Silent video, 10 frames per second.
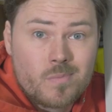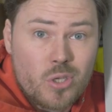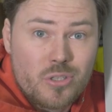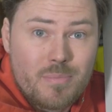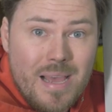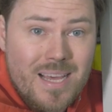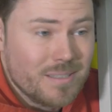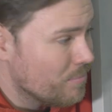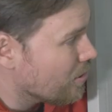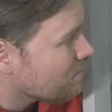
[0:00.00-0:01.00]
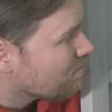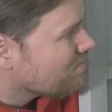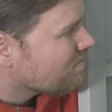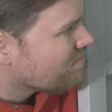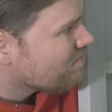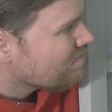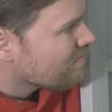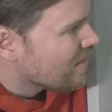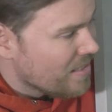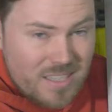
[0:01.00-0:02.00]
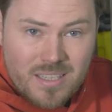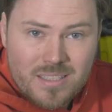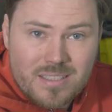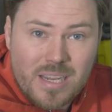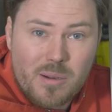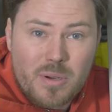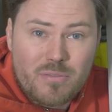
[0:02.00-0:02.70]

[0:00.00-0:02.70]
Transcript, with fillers: Not too bad, but a little